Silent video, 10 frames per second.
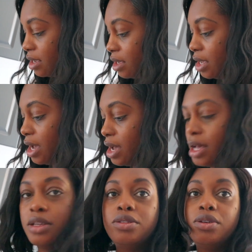
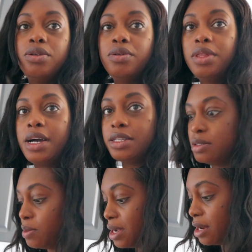yeah, so that's
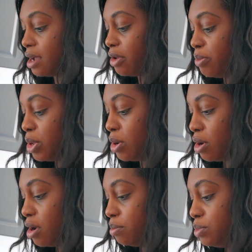what I've been
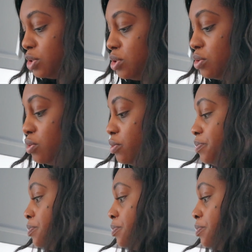up to.